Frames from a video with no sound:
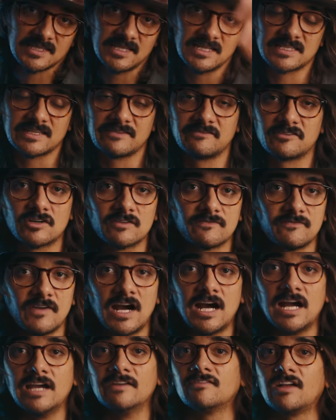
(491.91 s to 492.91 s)
and
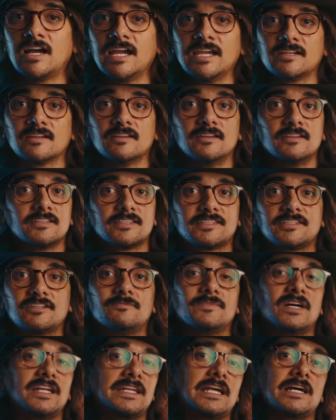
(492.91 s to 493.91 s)
A7R5, like still
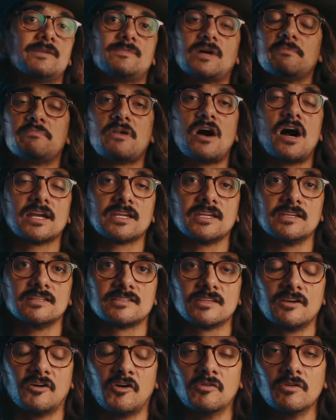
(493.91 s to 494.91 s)
money out of my pocket.
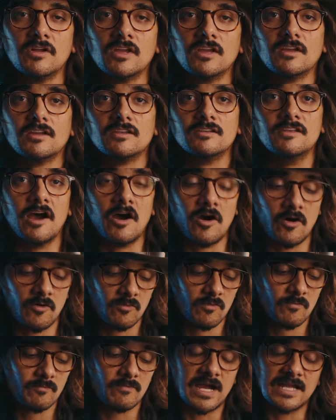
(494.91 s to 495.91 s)
So
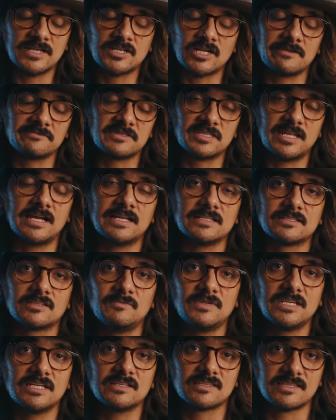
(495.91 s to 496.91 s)
no, my job's not to
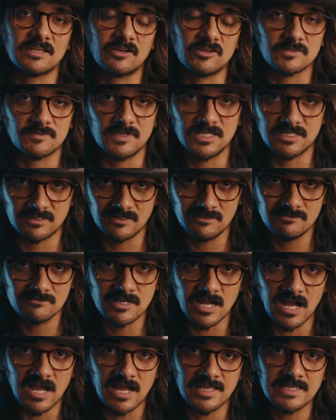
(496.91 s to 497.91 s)
be a salesman to you
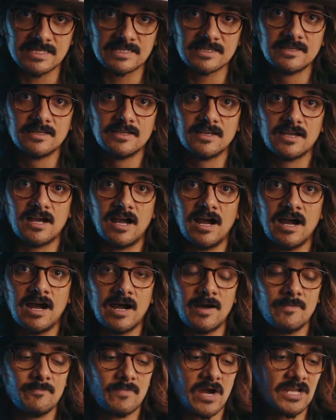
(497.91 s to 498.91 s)
guys.
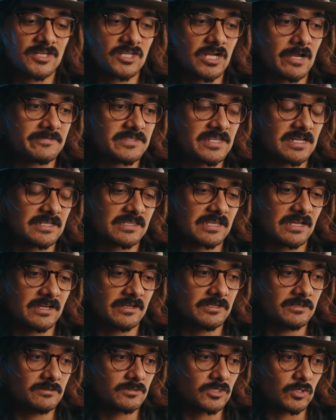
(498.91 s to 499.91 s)
Uh, my job is not to tell
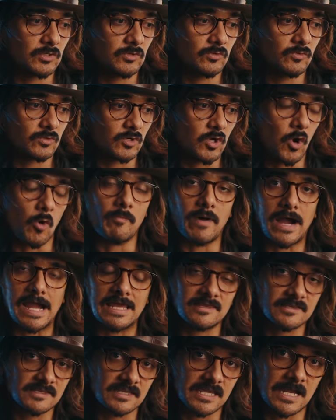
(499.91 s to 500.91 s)
you to go buy
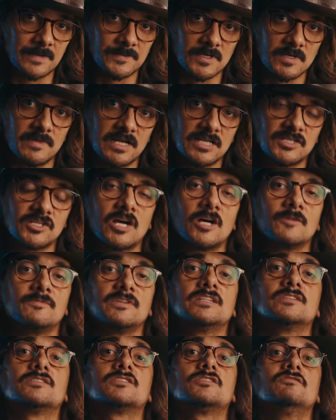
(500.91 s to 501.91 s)
this camera. My job
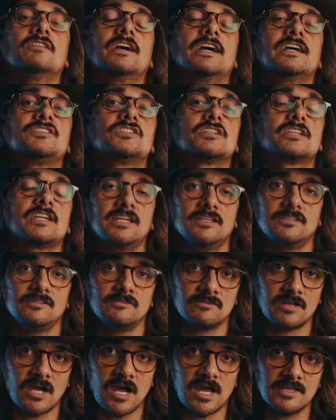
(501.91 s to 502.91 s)
is to educate
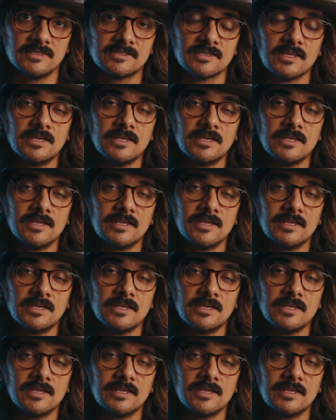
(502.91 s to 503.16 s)
you guys